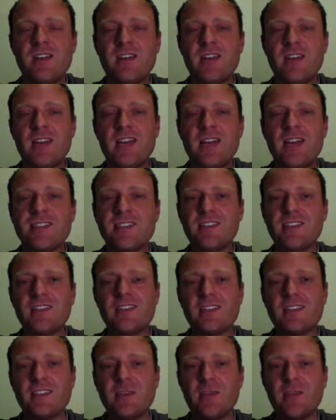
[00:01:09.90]
Now, as you can
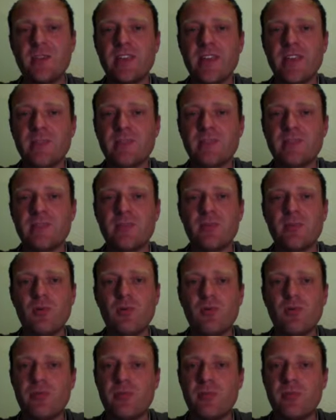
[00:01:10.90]
see, when the app is in
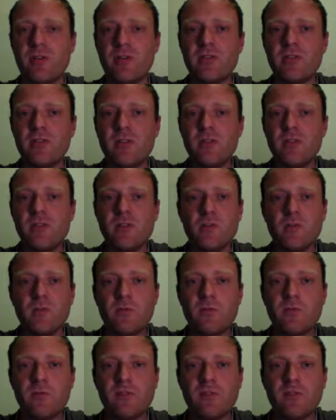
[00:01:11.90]
portrait mode,
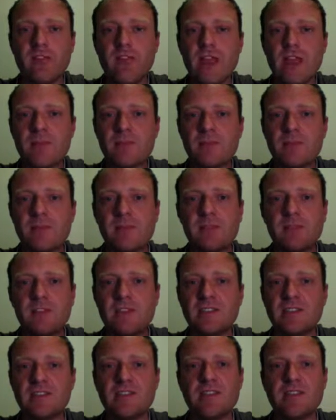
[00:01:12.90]
we've got the app's
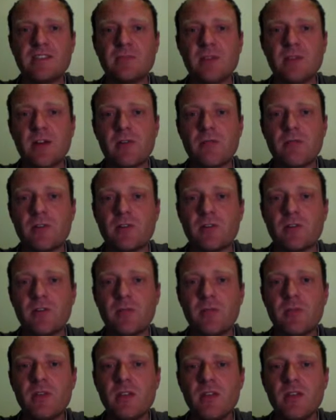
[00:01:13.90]
built-in status bar at the
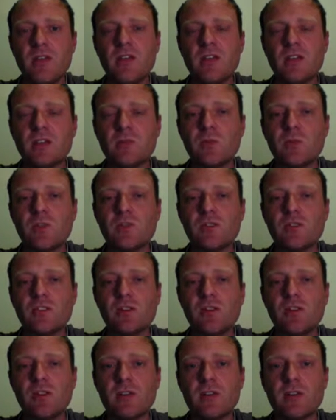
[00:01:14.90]
top, as well as the
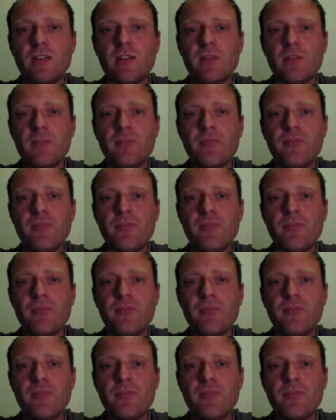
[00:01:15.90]
clock here.